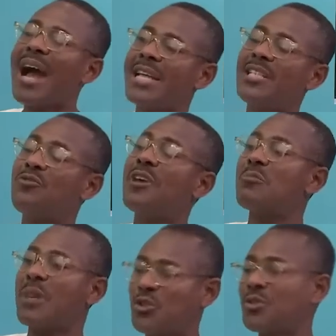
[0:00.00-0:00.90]
I
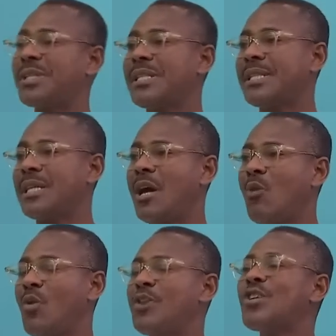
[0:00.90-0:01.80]
define maturity.
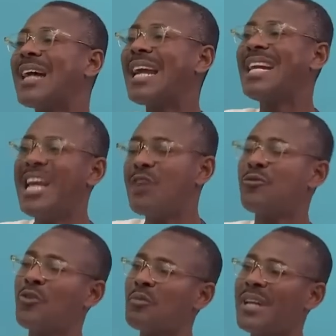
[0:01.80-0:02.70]
When you can learn
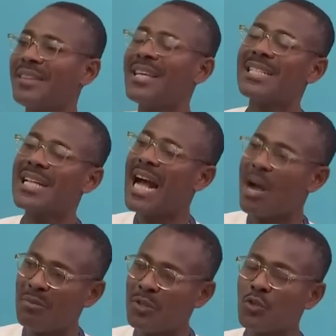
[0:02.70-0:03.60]
from the things that
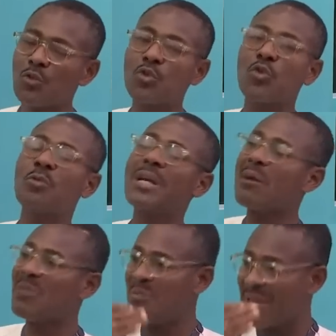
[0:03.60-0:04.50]
happen to you so you
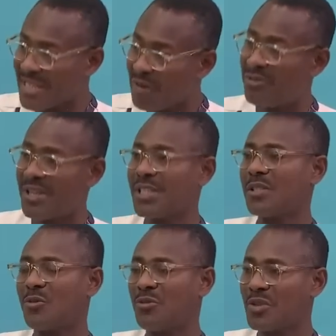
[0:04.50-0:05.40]
become a better
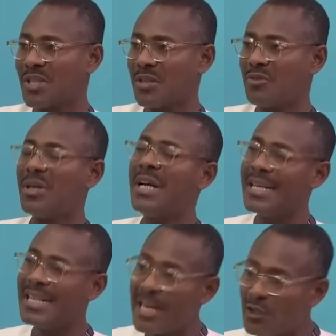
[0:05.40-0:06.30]
version of yourself,
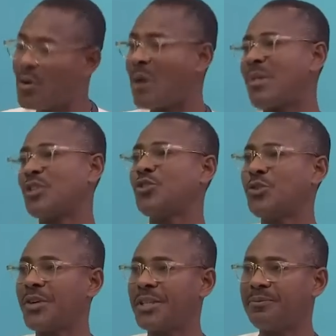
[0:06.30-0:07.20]
then you are
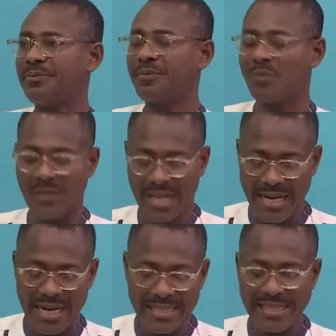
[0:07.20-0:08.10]
maturing.
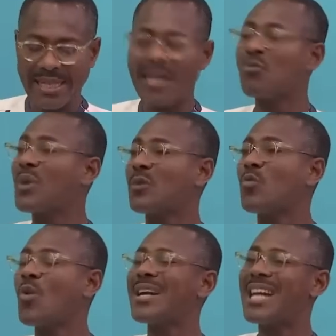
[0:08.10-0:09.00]
And then second
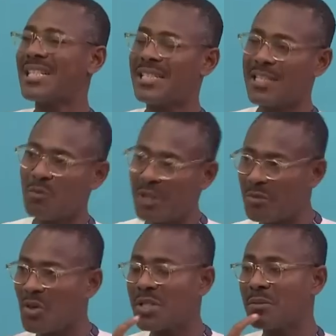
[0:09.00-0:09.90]
one, what does this
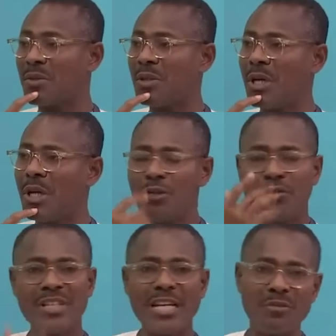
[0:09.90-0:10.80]
make possible?
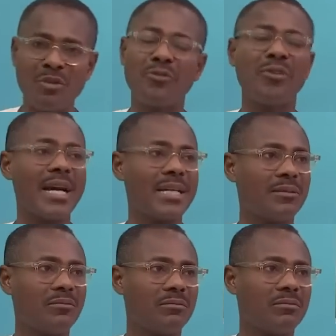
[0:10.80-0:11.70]
You've just been
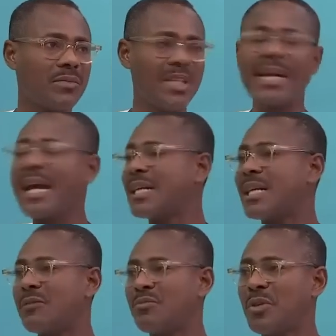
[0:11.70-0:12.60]
fired.
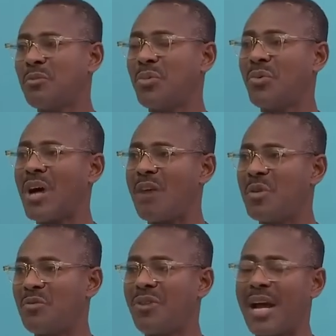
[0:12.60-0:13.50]
300 people have
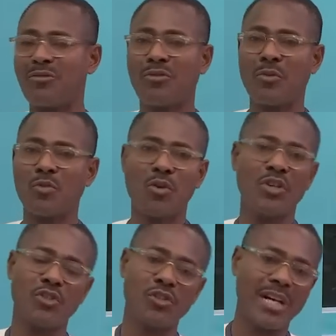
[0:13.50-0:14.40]
been fired from
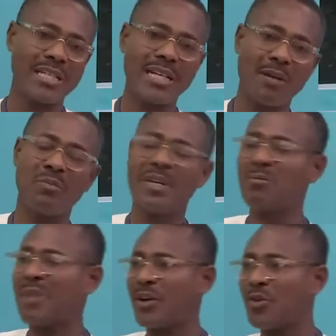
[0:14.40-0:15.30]
your insurance company,
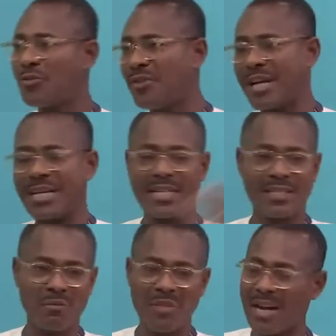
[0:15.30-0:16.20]

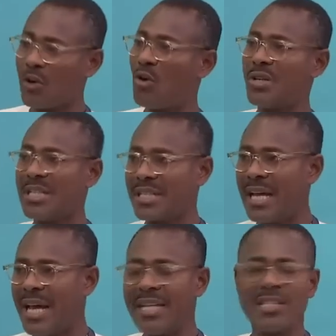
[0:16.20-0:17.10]
microfinance, bank, or this.
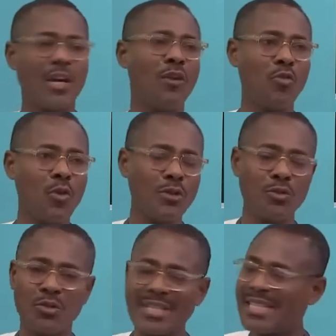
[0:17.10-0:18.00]
Instead of going
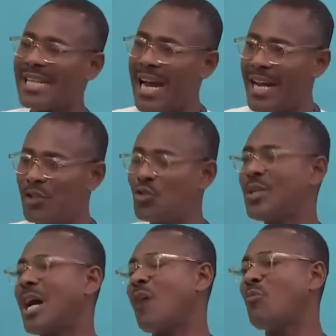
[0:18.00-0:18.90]
to sit down and
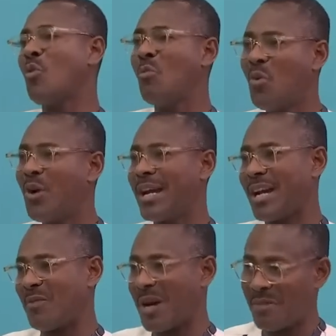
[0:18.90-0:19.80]
doing abobo and
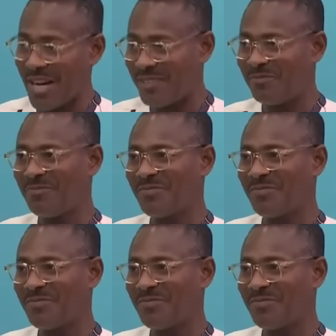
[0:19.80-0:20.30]
ababa,